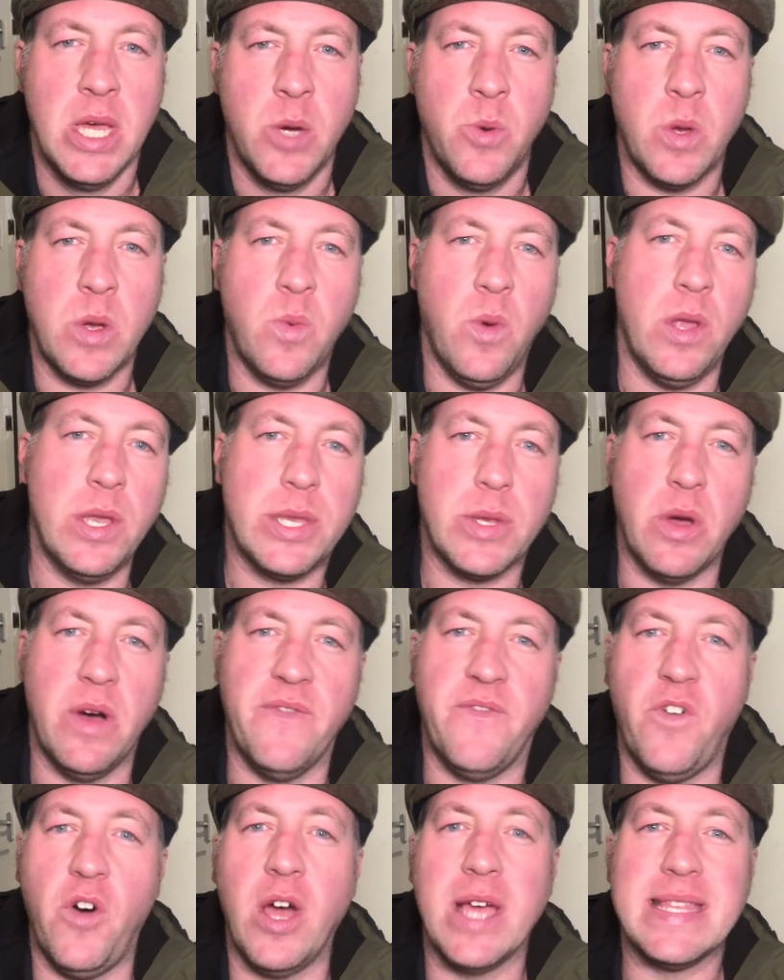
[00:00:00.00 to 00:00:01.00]
We want to
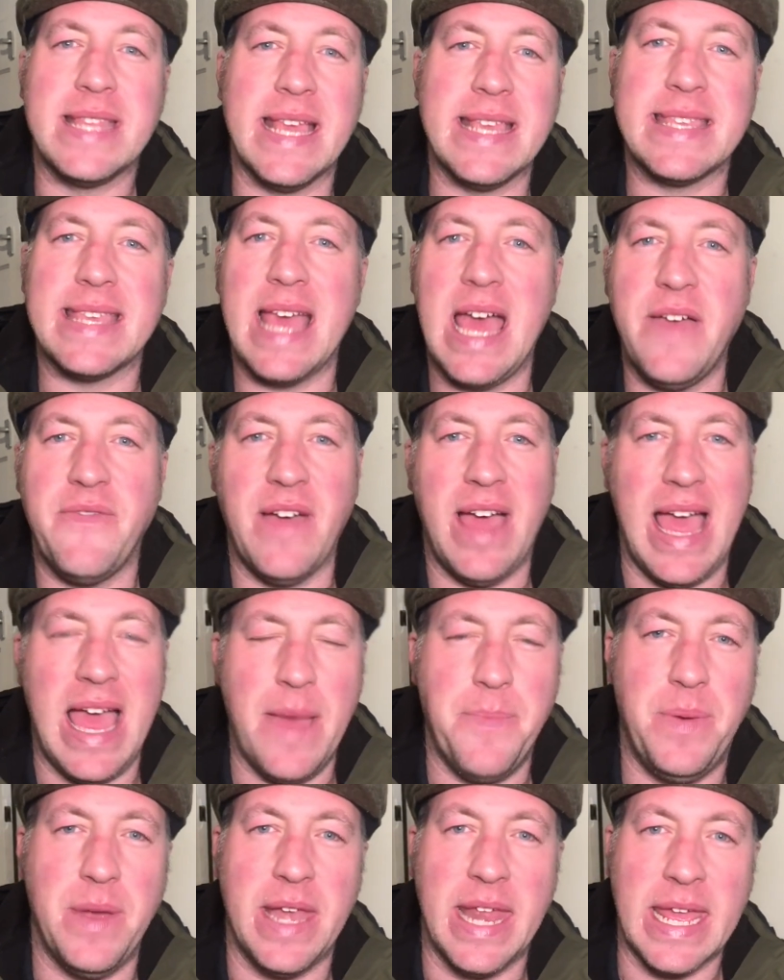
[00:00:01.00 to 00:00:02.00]
avoid this ever
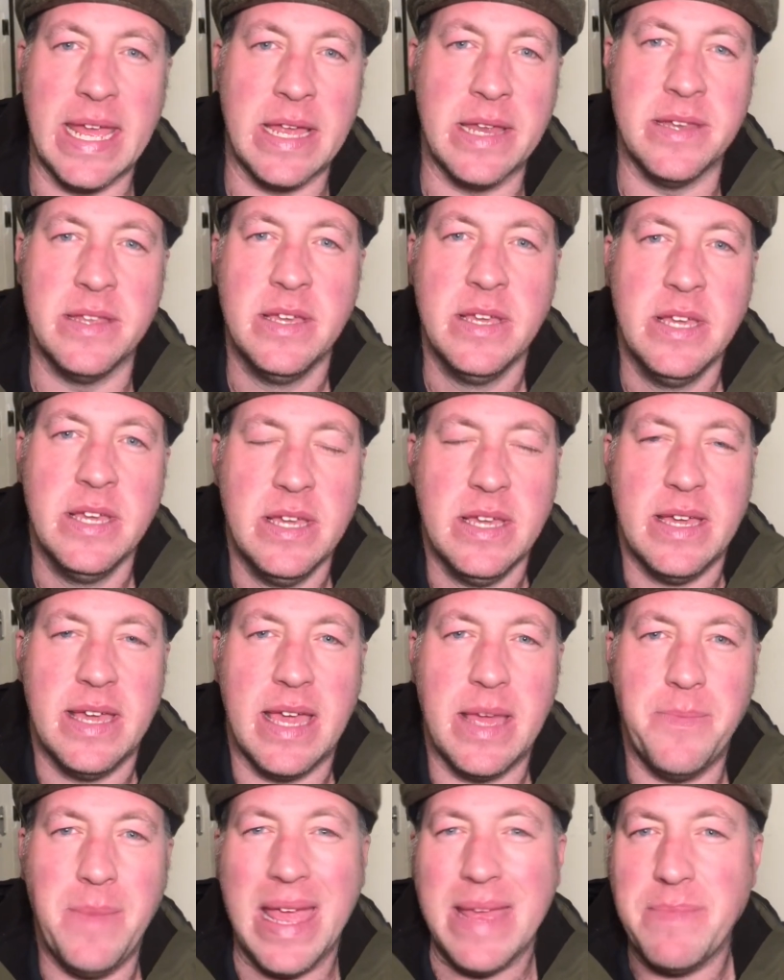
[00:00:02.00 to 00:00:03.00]
happening, and
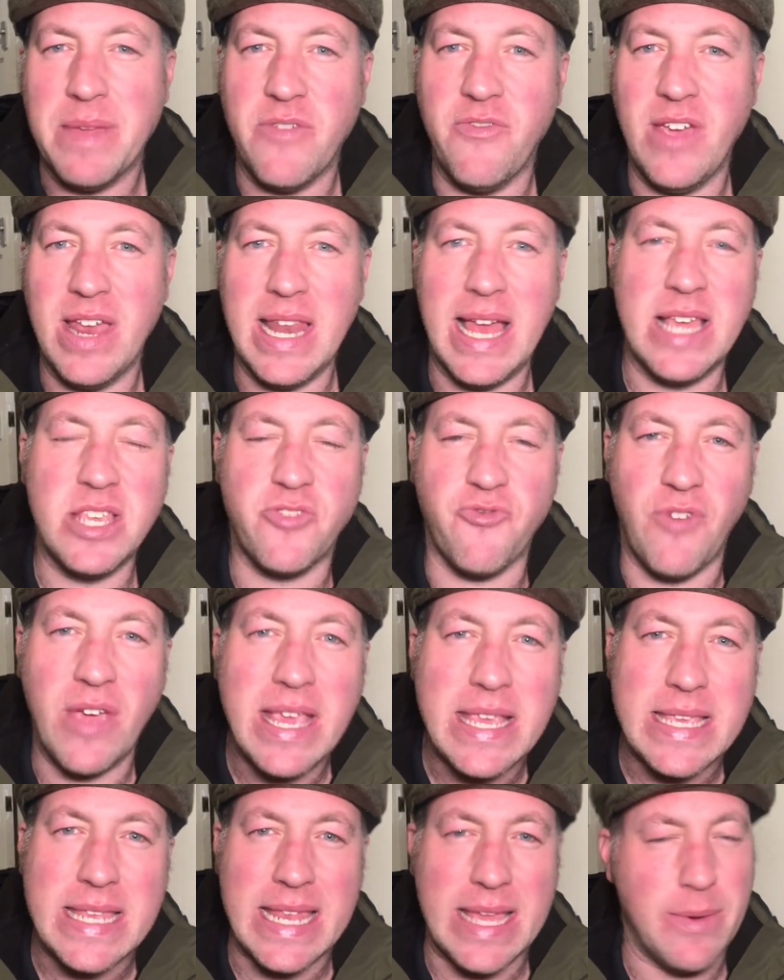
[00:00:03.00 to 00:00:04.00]
it made me realise
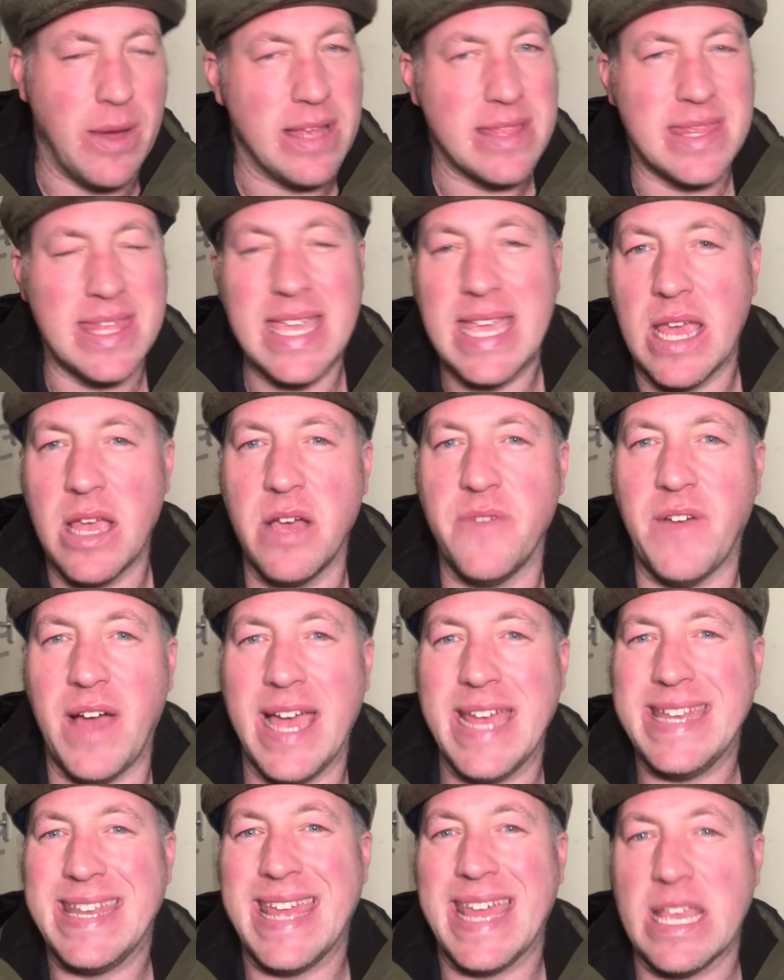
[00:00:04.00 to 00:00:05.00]
recently while thinking of
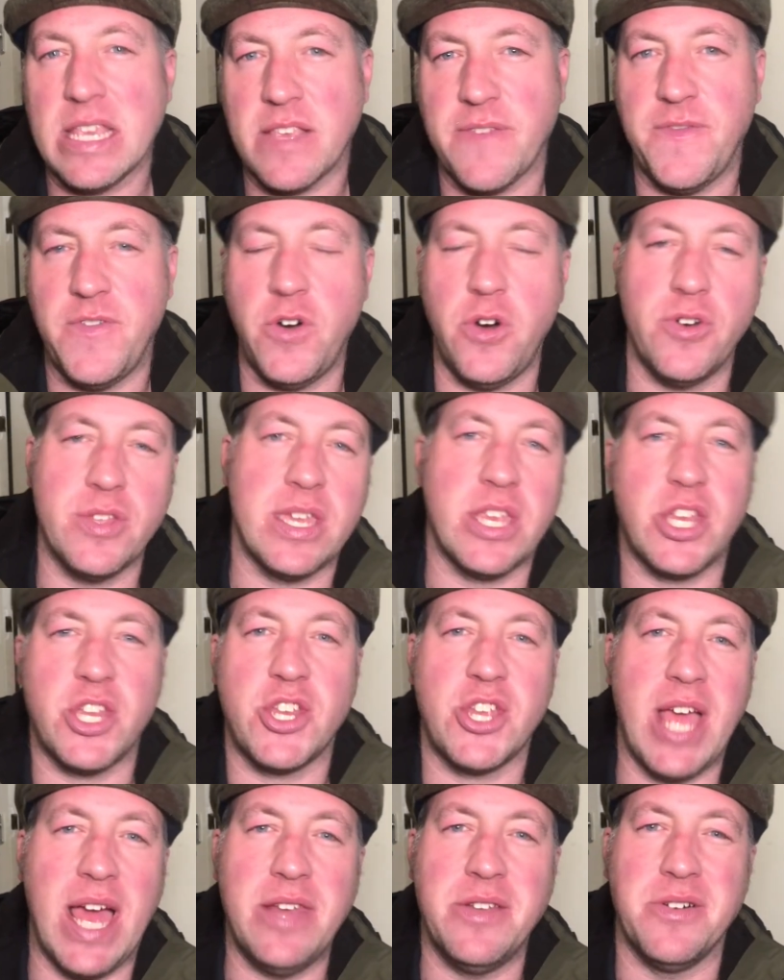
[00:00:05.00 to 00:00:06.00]
ideas for this
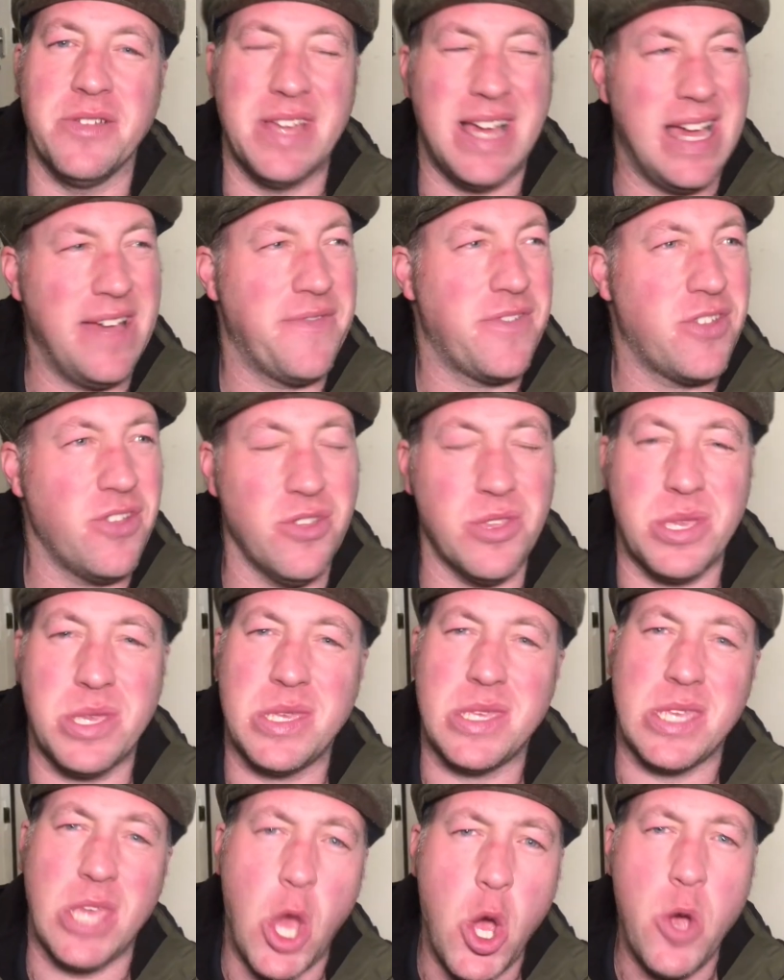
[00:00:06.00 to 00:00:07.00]
channel that I've got
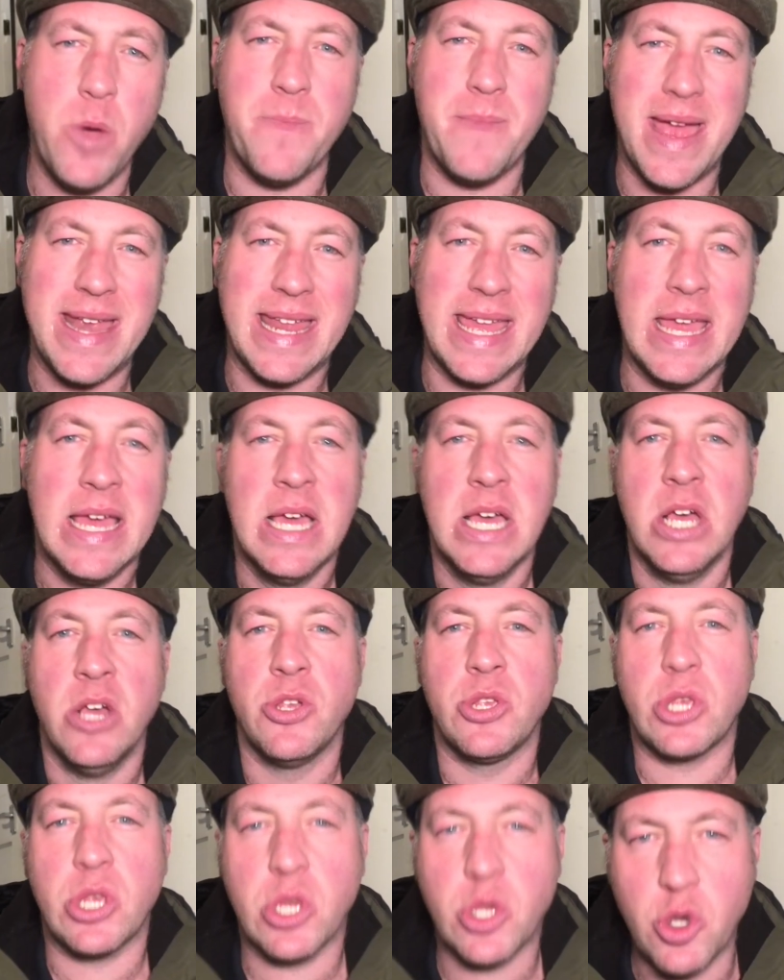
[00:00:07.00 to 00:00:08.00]
so many
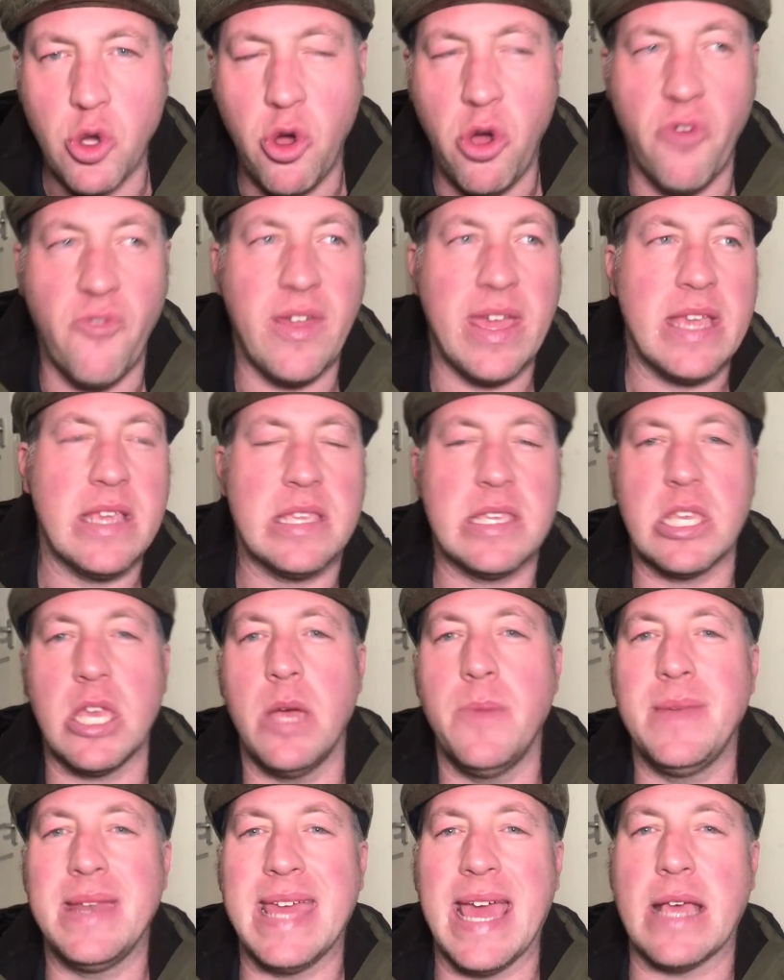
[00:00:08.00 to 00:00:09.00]
stories,
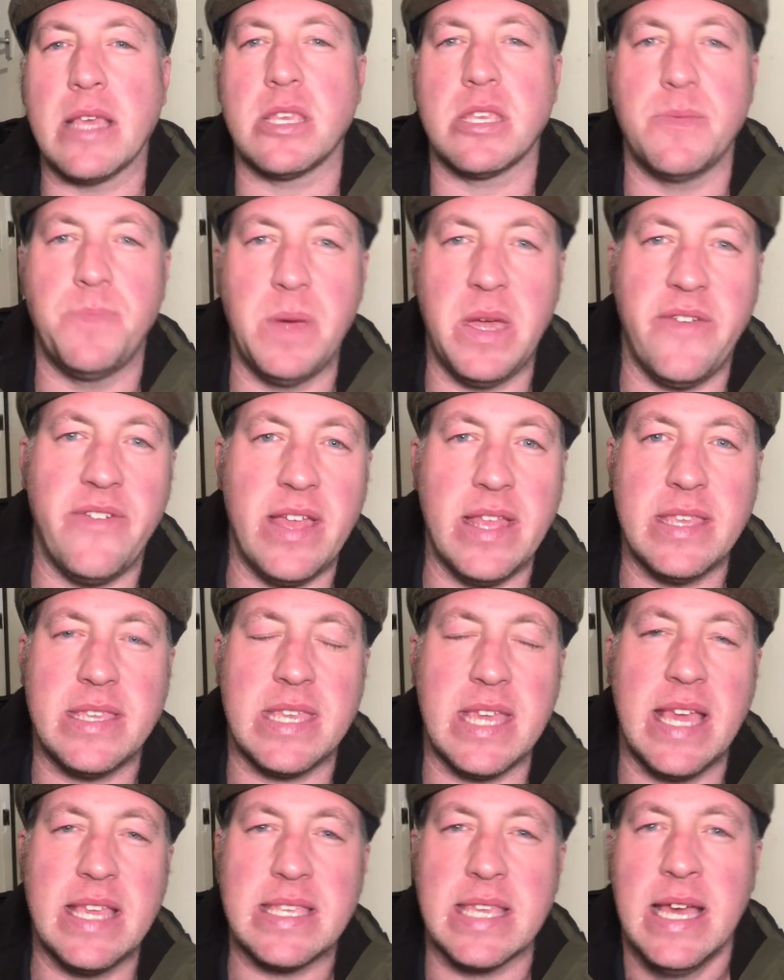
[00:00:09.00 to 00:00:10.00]
so many
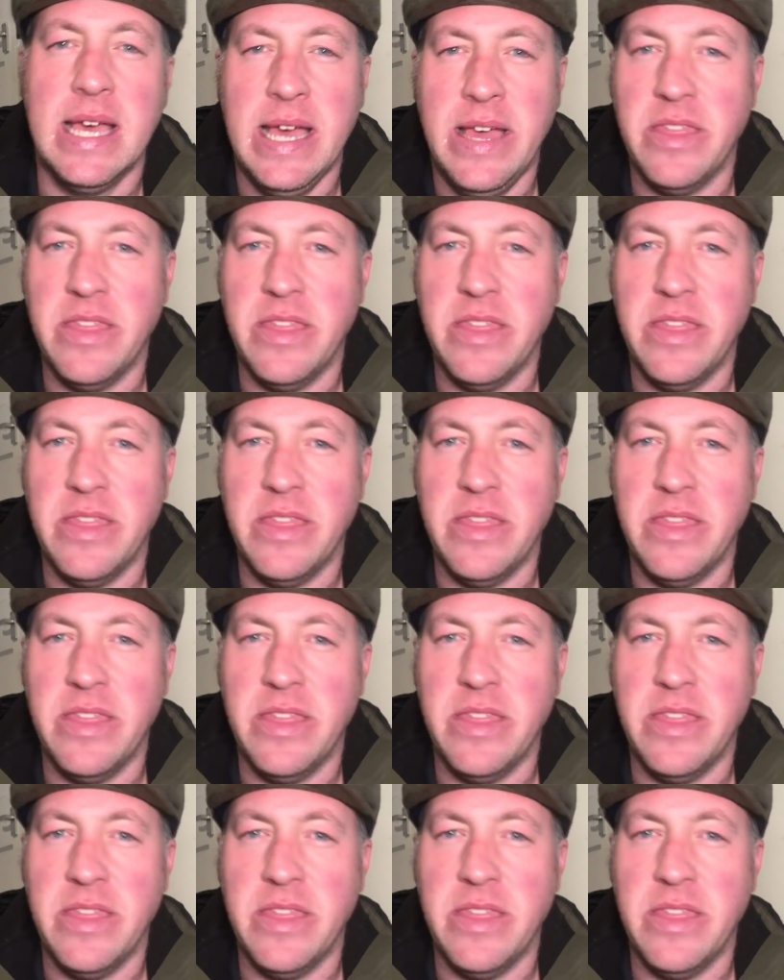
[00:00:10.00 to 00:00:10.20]
experiences,